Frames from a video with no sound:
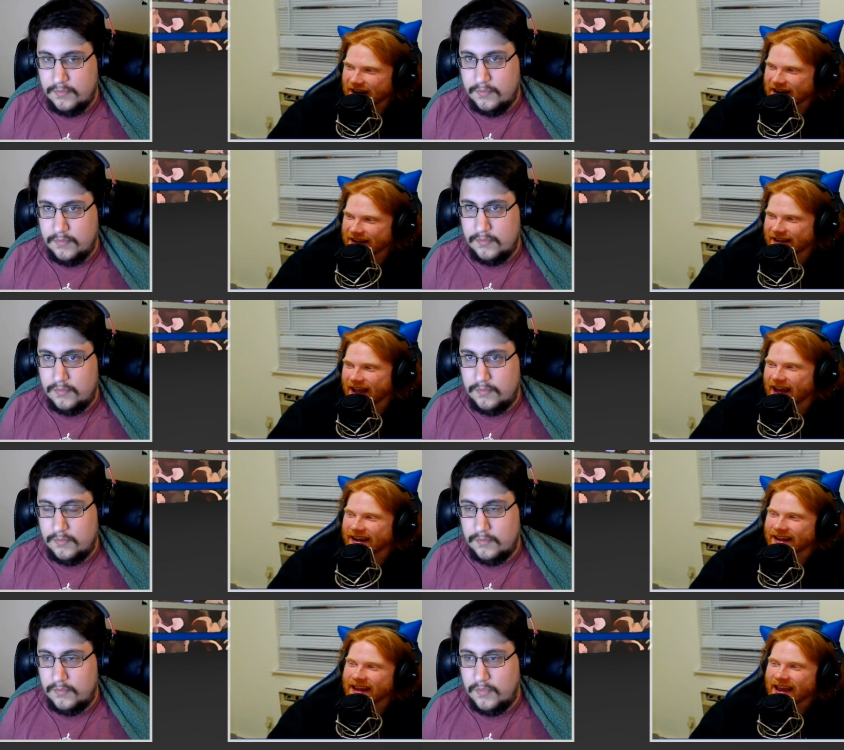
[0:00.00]
Speaker 1: it
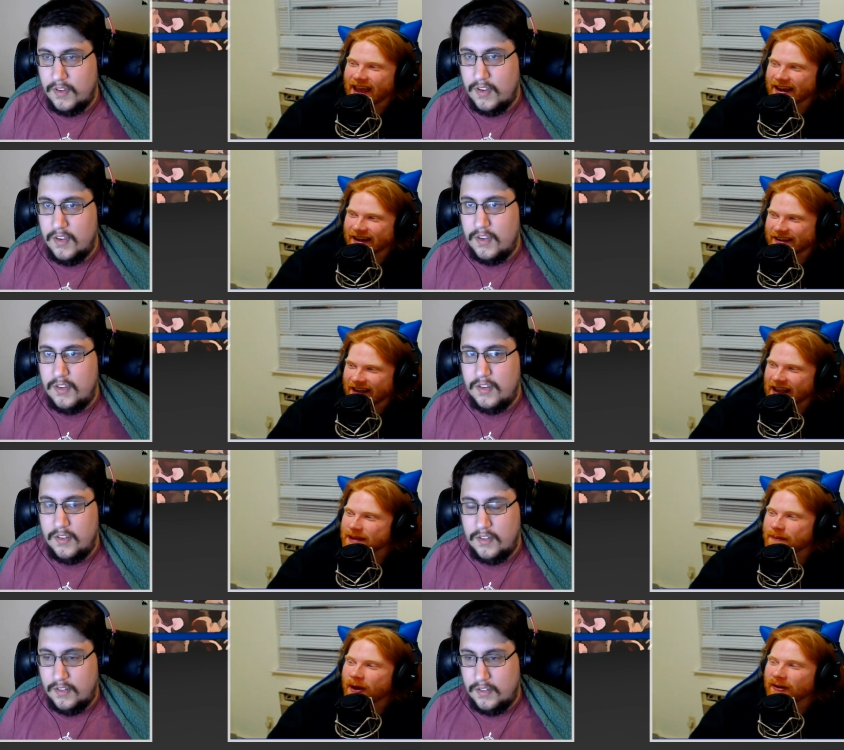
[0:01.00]
again, and it
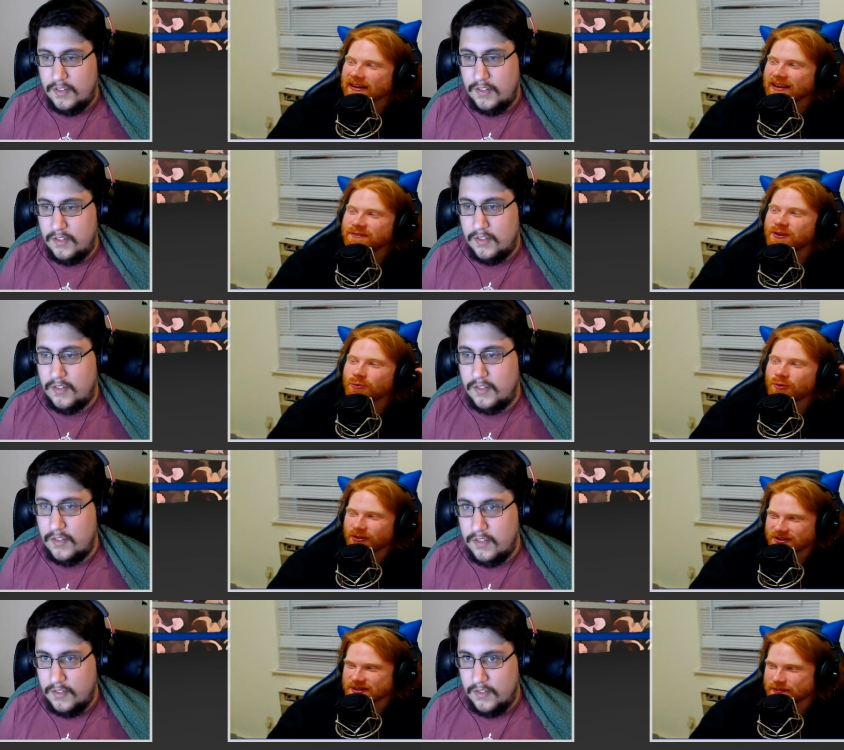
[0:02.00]
came out even
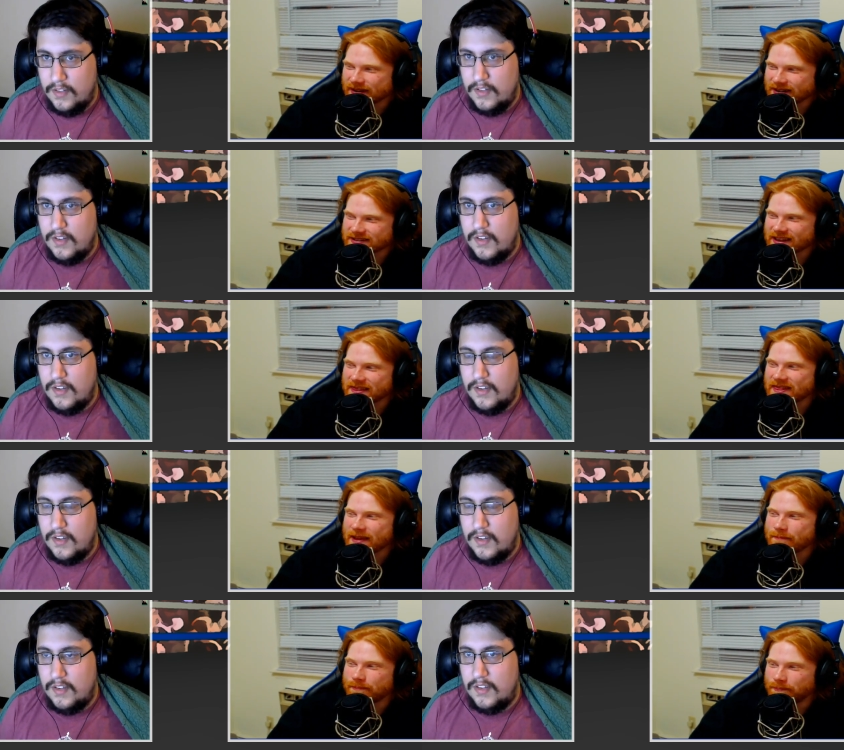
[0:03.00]
worse because then
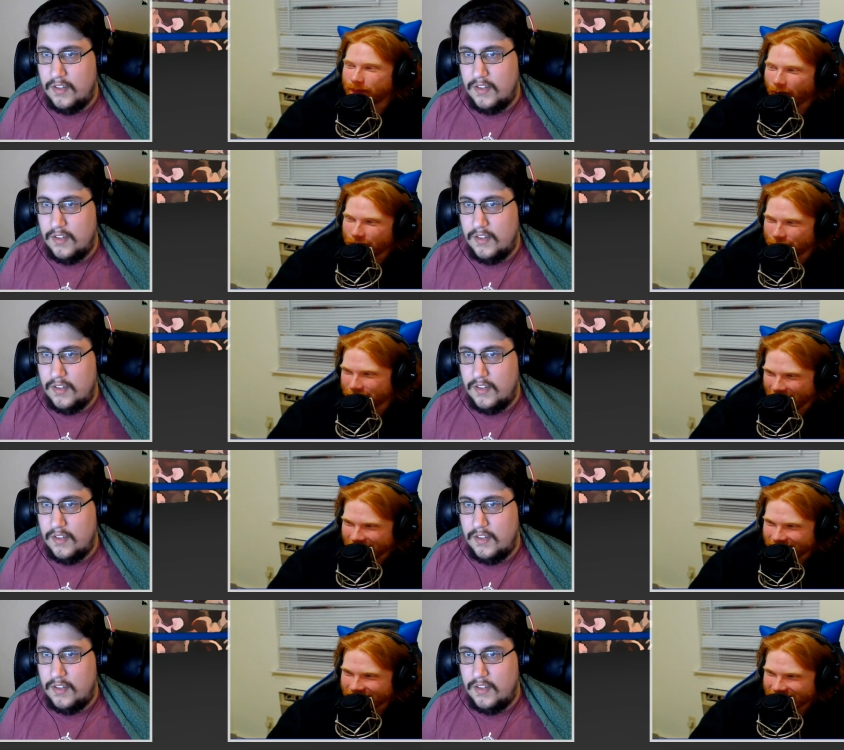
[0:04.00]
they both
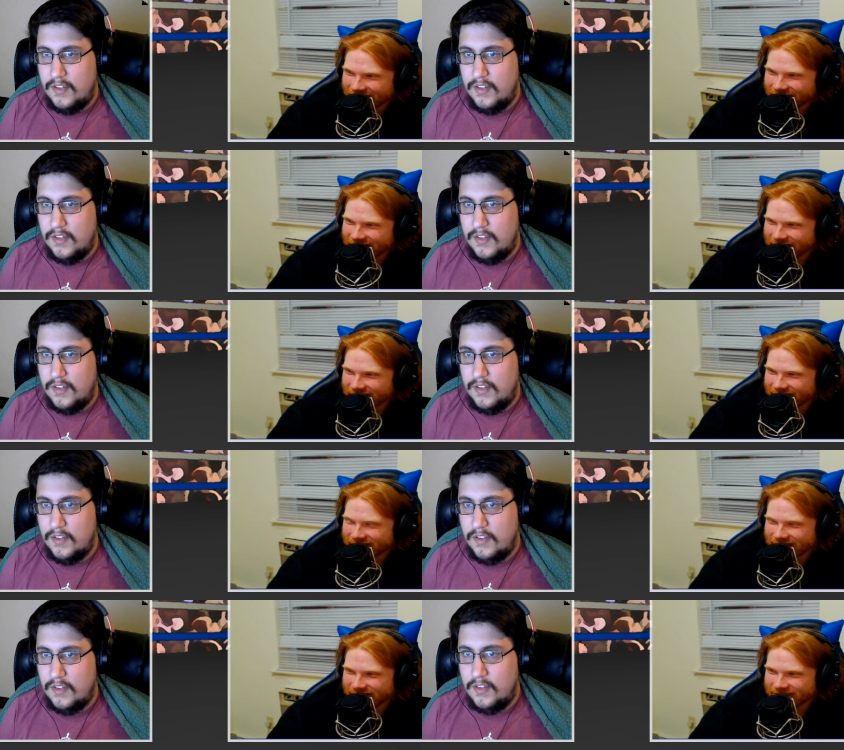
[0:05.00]
fell.
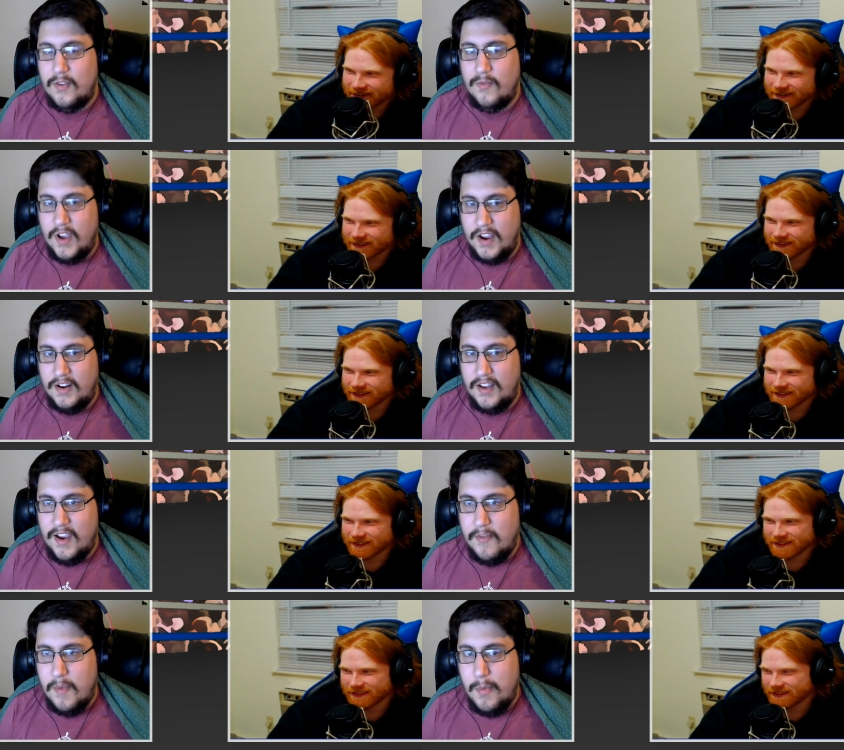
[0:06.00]
Speaker 2: Right. I
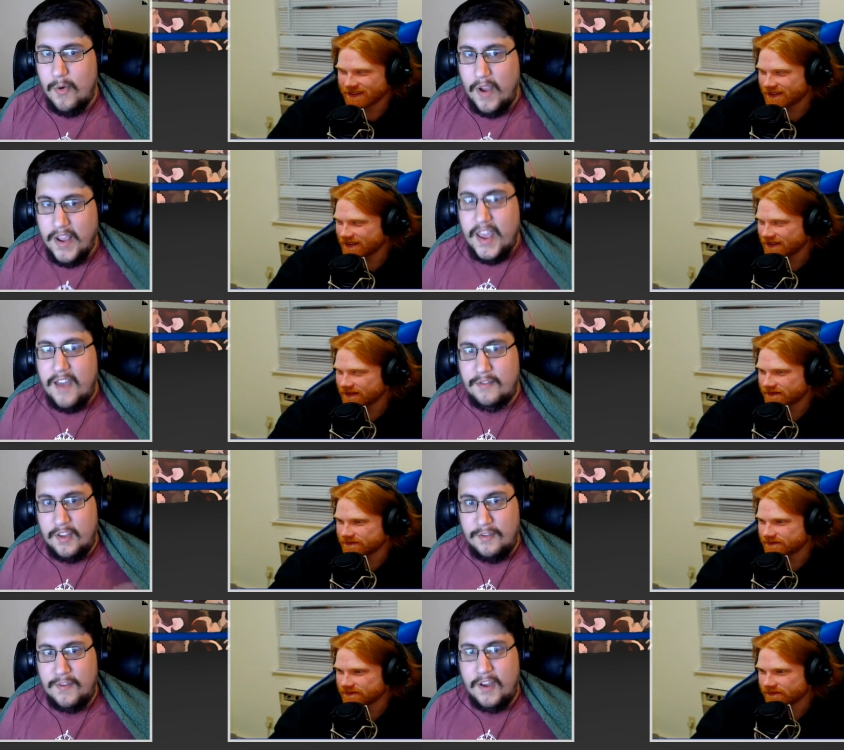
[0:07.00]
remember right after they
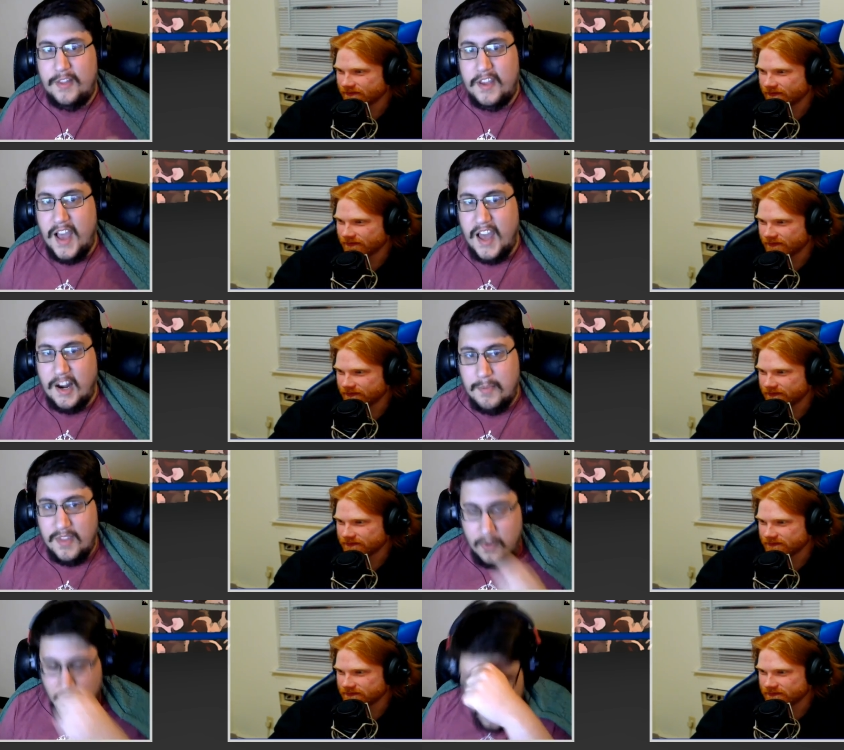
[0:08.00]
fell, they got up
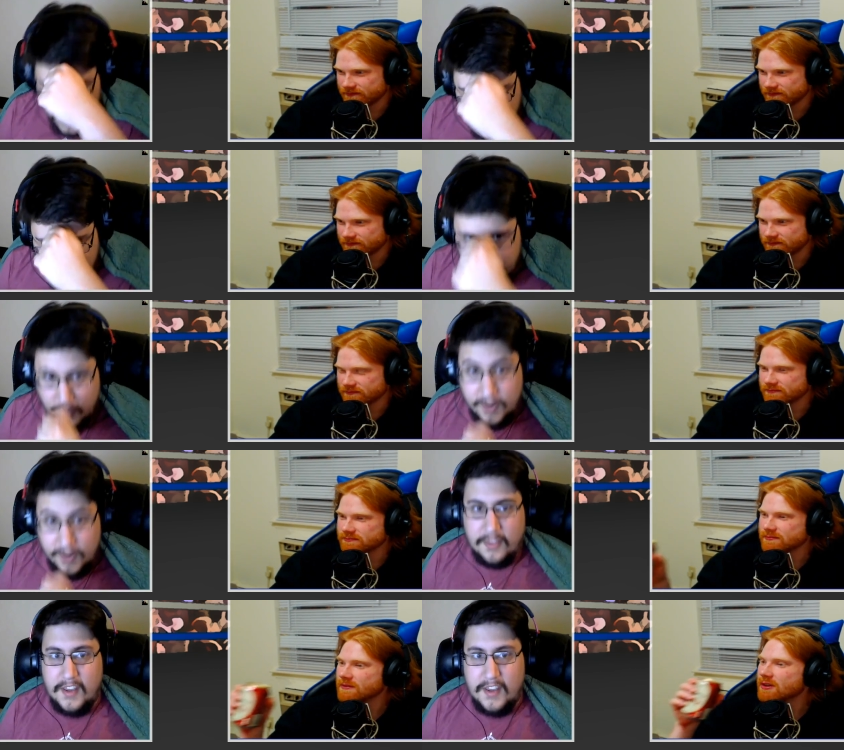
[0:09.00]
and they were doing like a
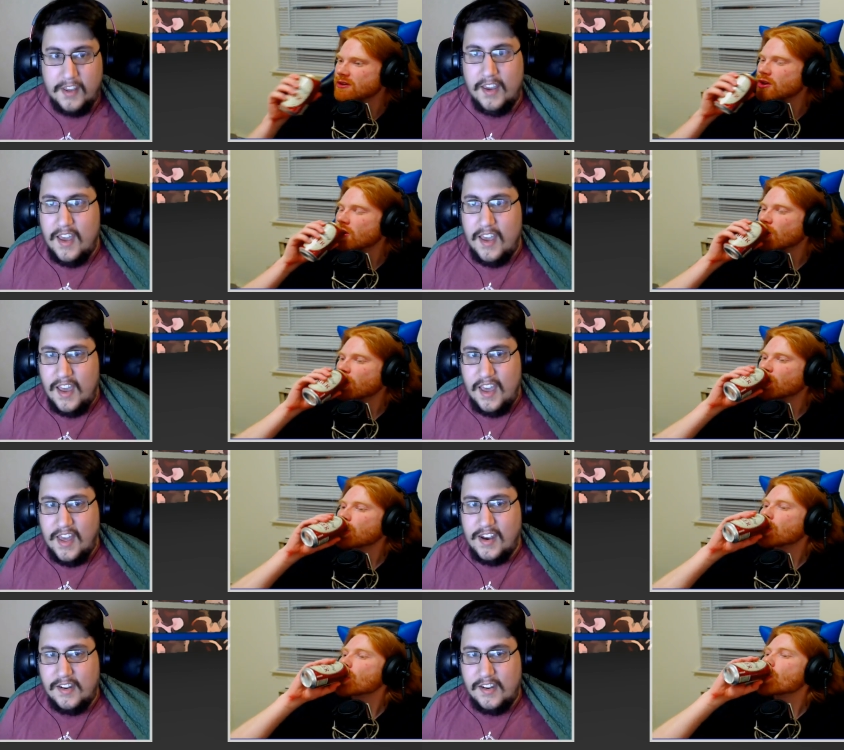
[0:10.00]
forehead, and
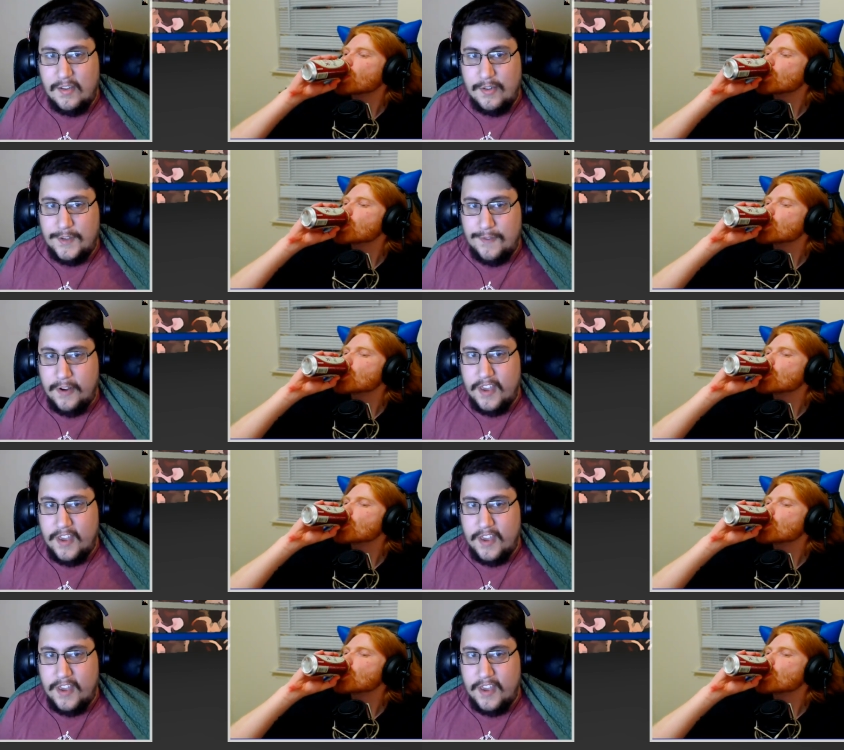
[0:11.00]
it was fairly